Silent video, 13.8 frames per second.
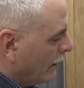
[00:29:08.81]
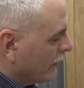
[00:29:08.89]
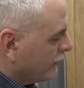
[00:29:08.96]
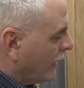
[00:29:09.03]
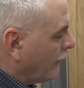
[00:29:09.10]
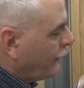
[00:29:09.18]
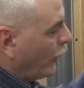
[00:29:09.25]

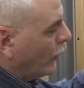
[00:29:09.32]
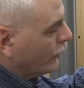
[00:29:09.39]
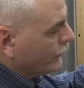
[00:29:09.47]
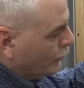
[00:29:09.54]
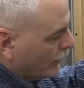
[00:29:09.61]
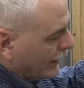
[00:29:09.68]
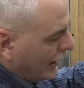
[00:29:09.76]
Some
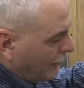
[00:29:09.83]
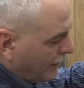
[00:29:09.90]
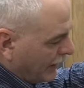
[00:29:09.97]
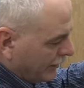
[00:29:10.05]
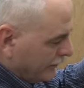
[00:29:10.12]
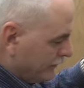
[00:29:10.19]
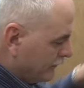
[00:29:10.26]
folks will come
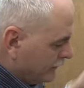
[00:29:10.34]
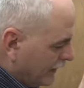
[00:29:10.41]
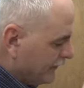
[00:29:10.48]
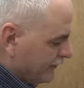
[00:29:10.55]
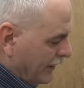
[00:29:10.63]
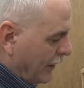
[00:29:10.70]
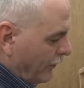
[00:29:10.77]
in,
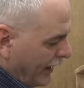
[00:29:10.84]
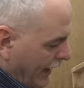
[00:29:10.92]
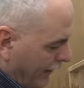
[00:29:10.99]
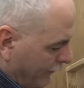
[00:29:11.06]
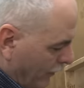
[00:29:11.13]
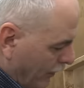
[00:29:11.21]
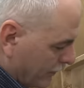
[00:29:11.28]
let's say we
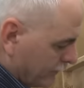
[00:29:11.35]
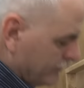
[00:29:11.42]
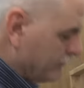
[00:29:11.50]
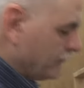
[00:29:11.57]
have our